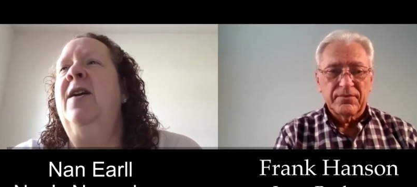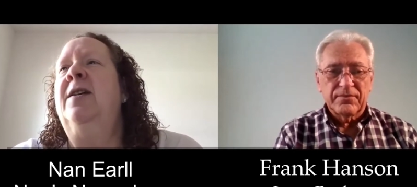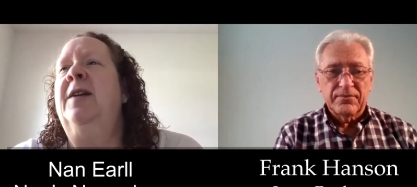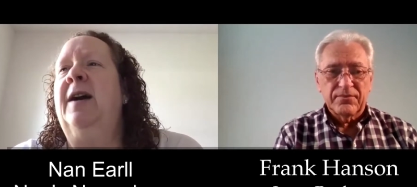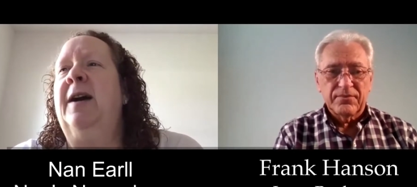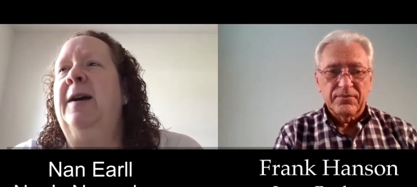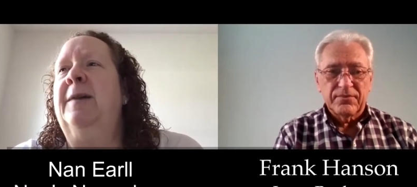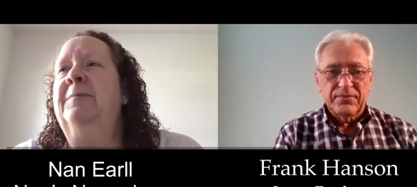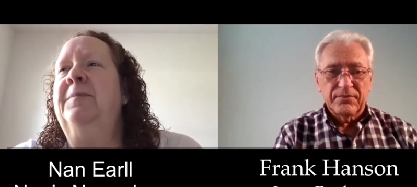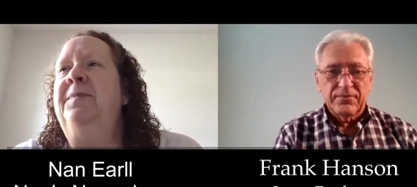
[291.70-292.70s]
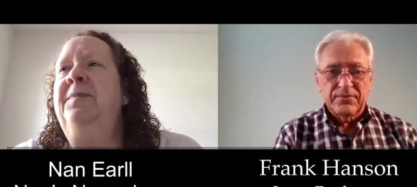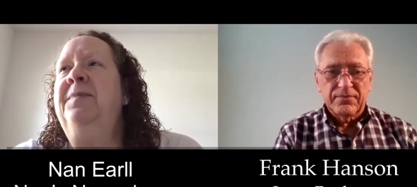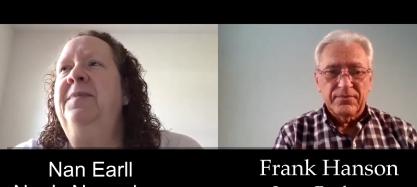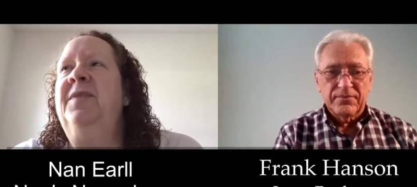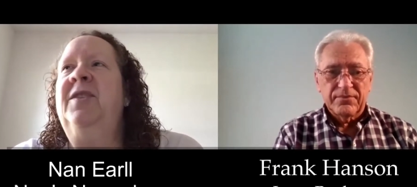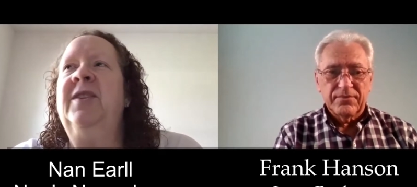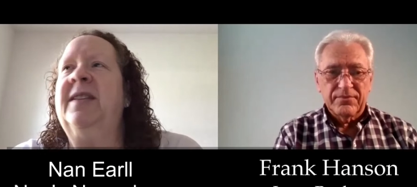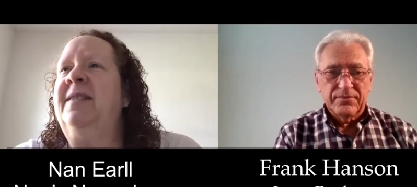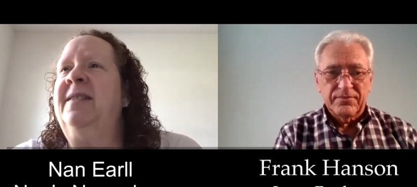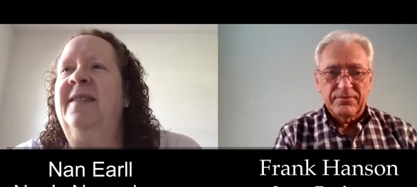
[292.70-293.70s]
Speaker 1: um, just
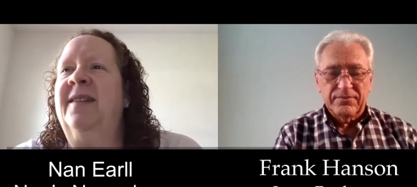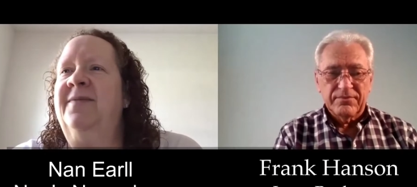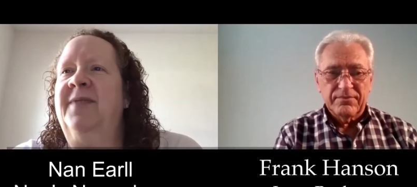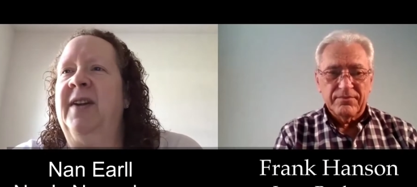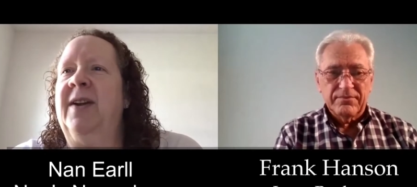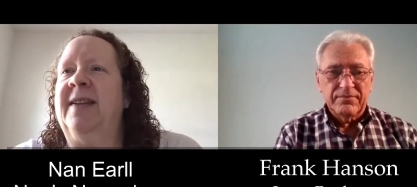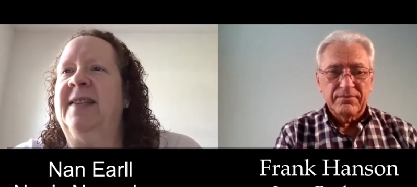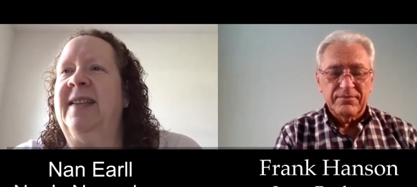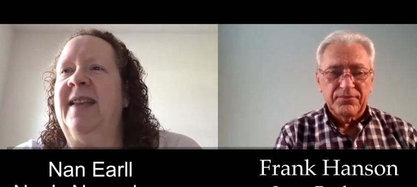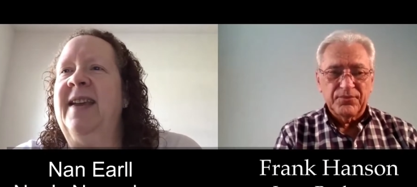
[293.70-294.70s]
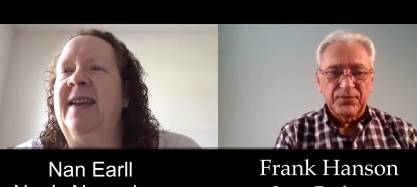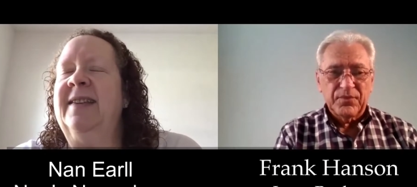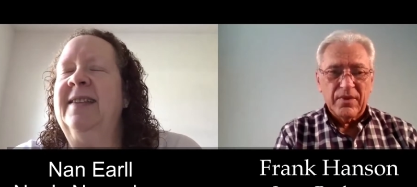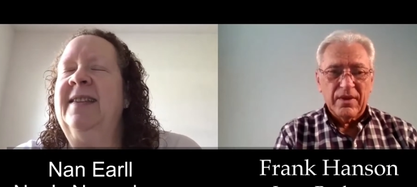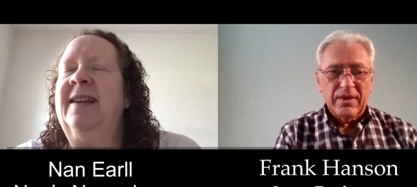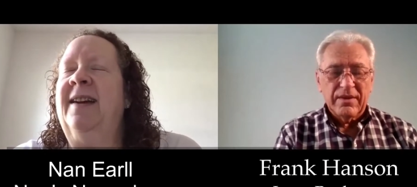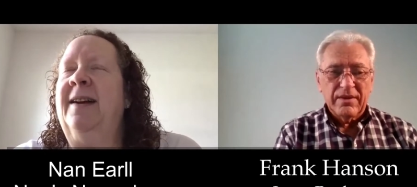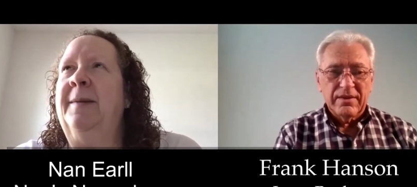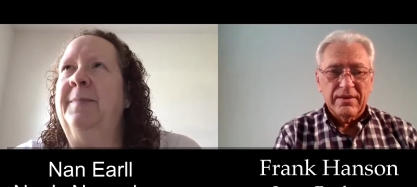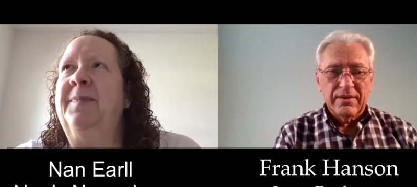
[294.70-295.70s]
various things.
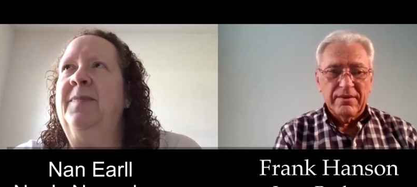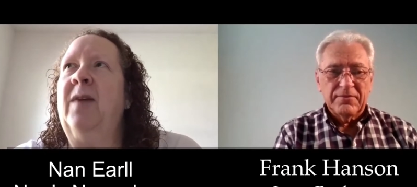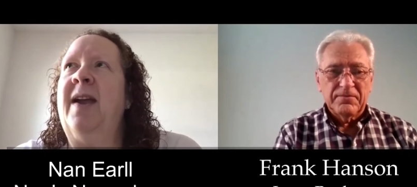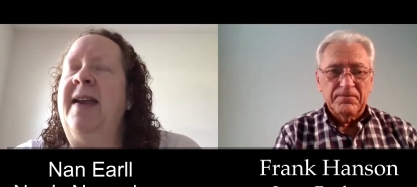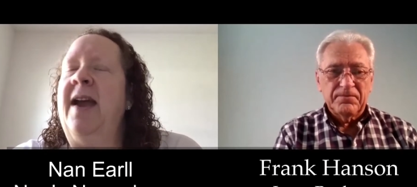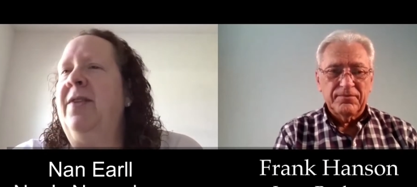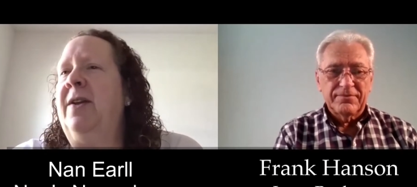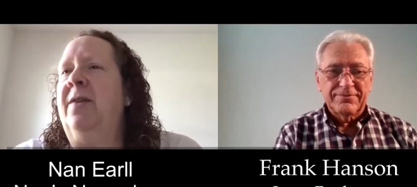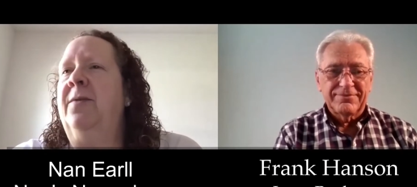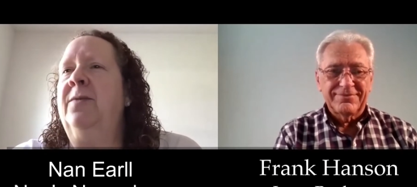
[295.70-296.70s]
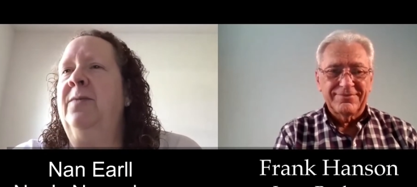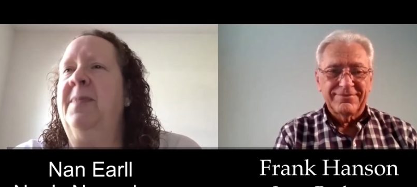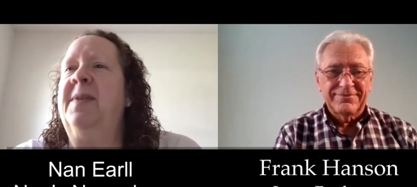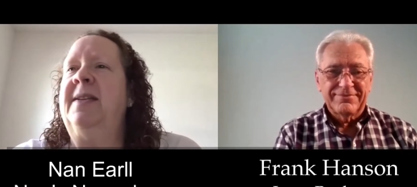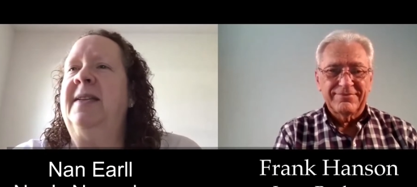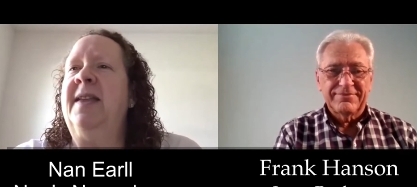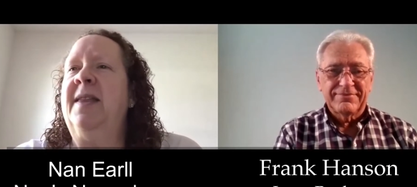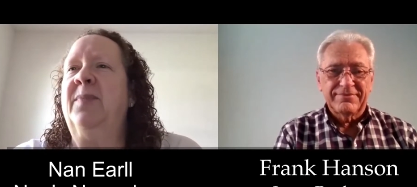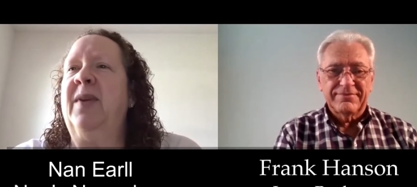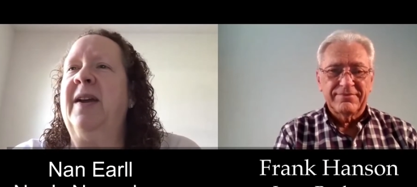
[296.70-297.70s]
Um, right now, they're replacing the
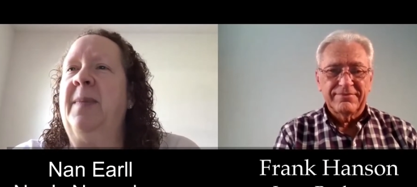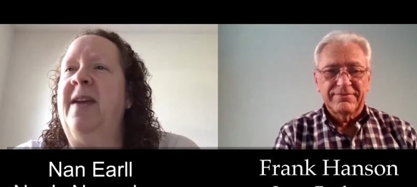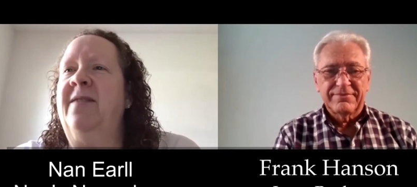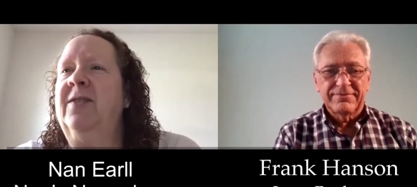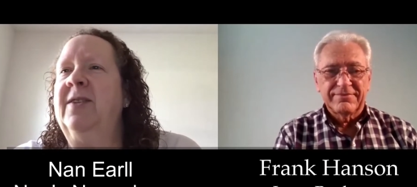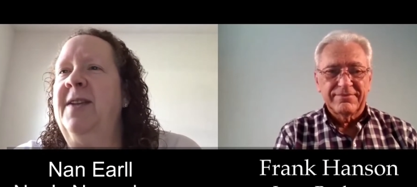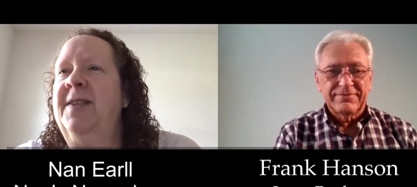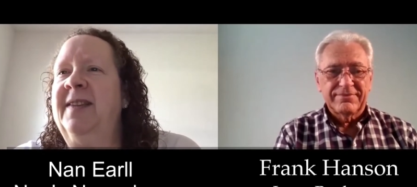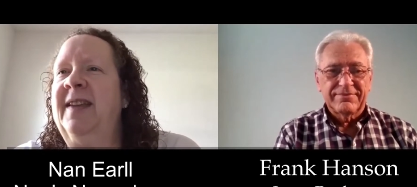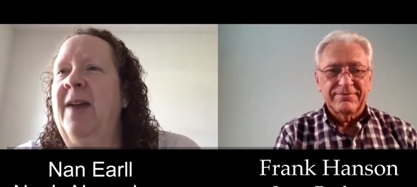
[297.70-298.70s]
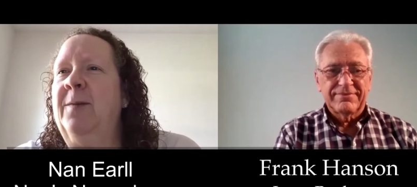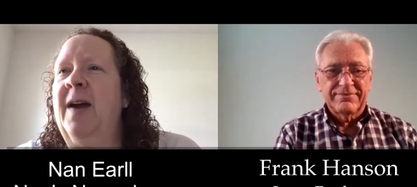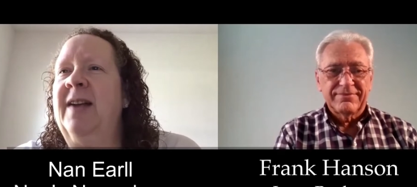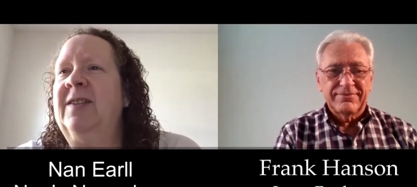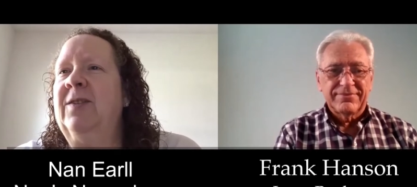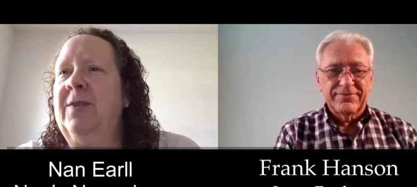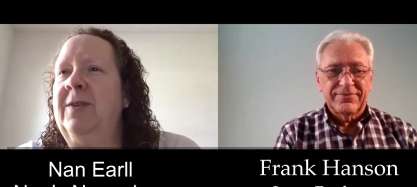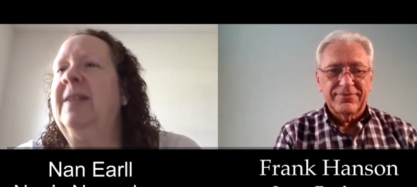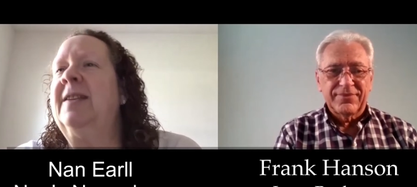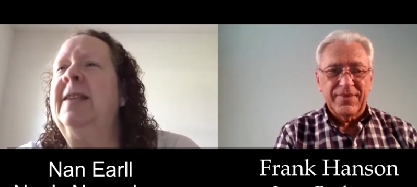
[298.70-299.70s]
brick pavers on the sidewalks, so
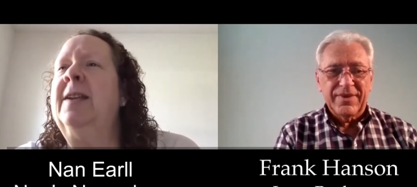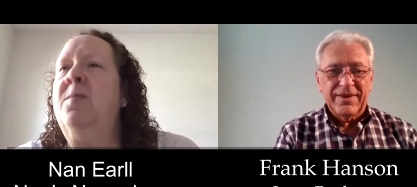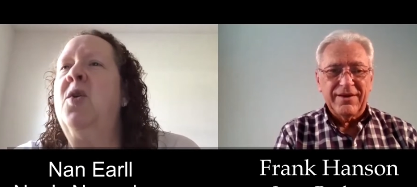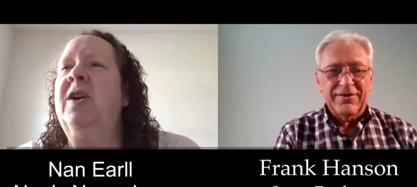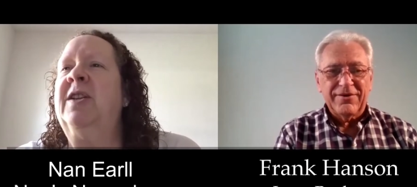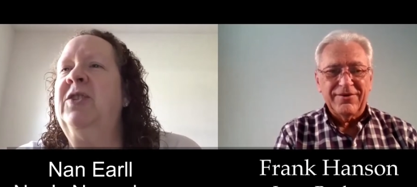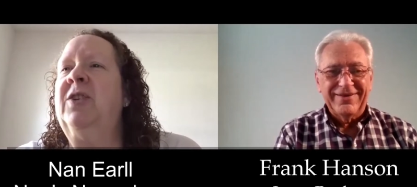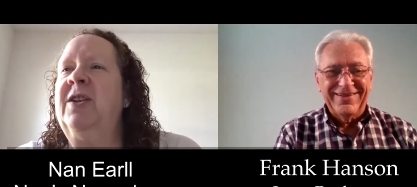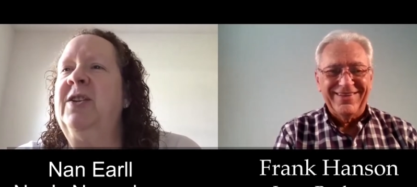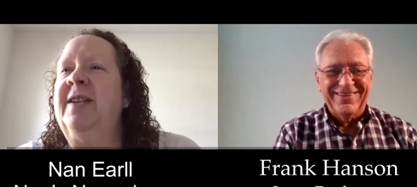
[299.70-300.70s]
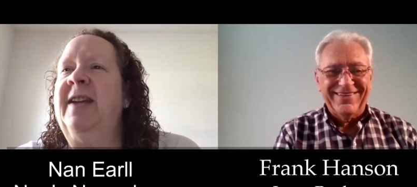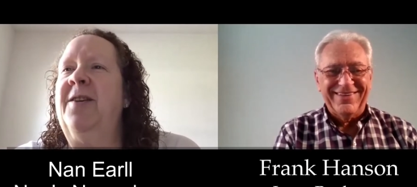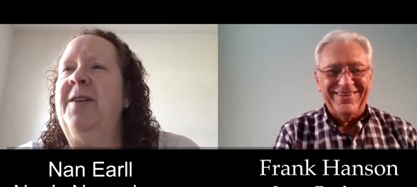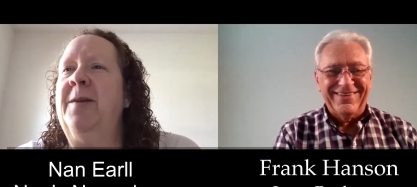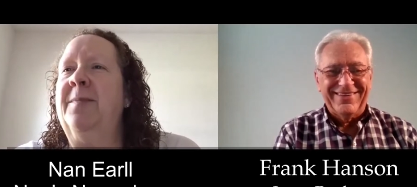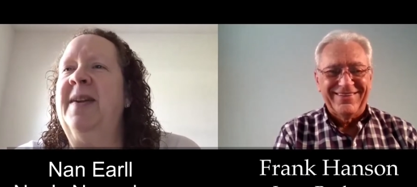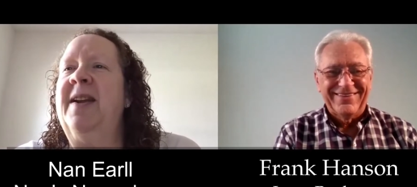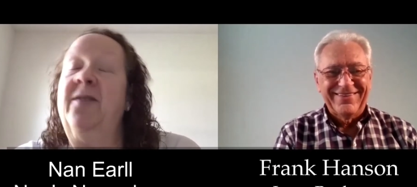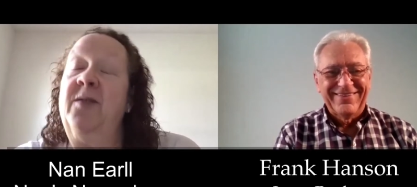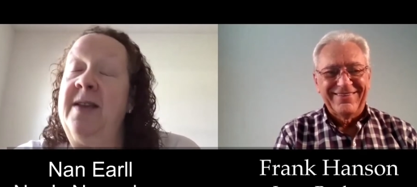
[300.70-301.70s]
there's a little more oh. construction oh. down here, but
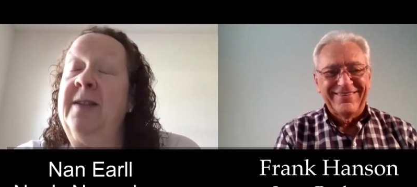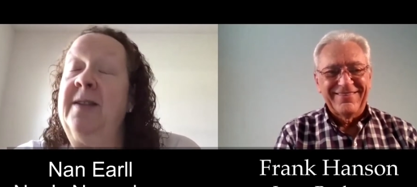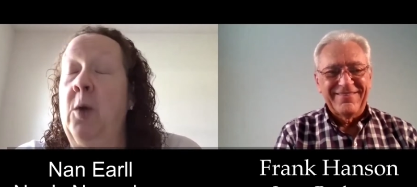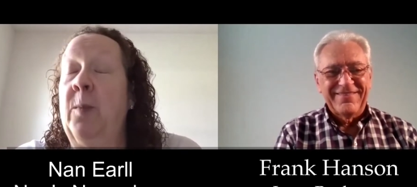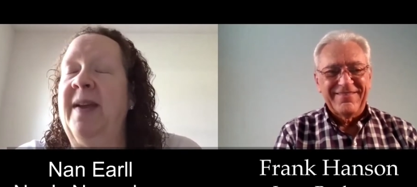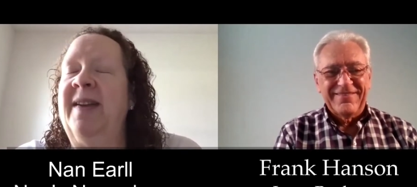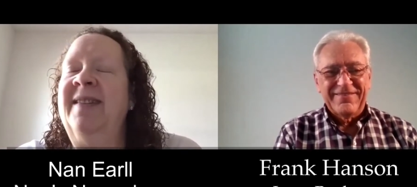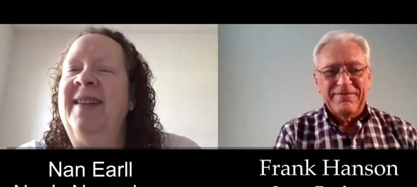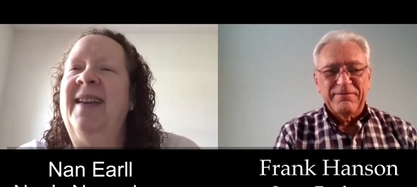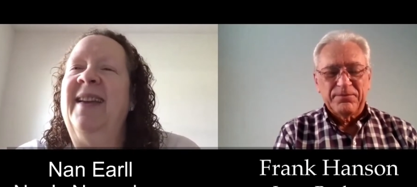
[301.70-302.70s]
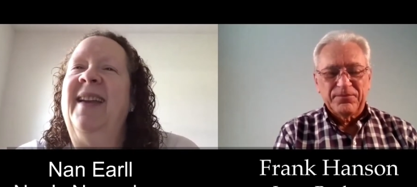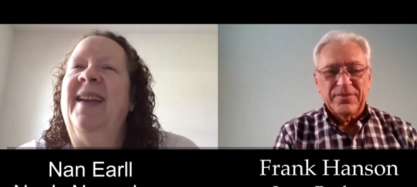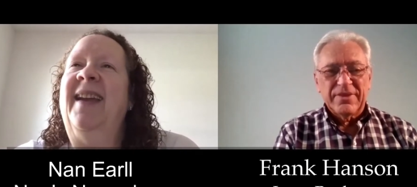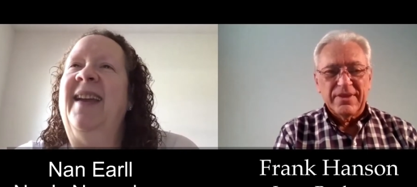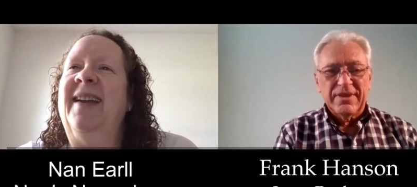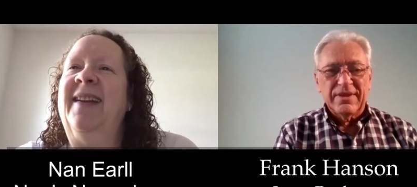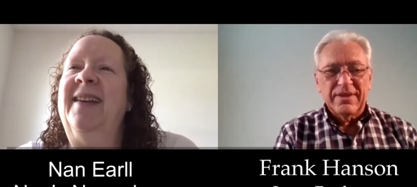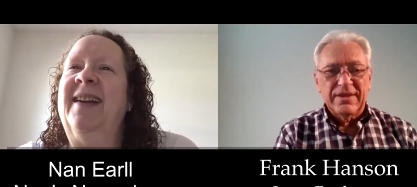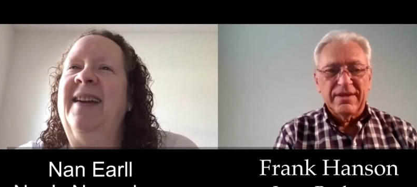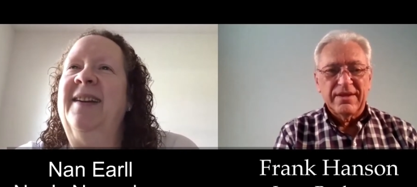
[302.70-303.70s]
everything's open. And
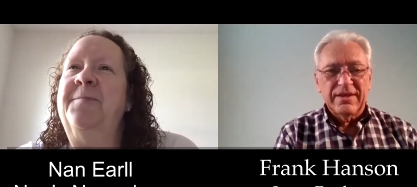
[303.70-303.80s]
uh,